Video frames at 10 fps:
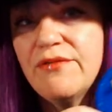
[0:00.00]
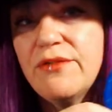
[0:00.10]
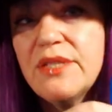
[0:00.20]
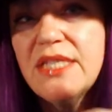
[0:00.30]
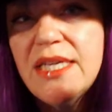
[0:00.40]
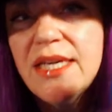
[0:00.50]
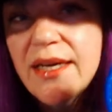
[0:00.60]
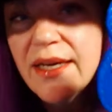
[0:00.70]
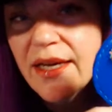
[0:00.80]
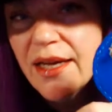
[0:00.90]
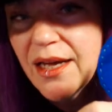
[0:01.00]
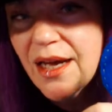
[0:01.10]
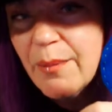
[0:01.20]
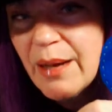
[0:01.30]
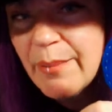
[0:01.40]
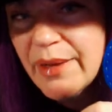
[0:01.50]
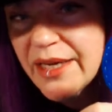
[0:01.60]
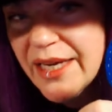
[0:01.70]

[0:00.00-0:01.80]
If you see a poppet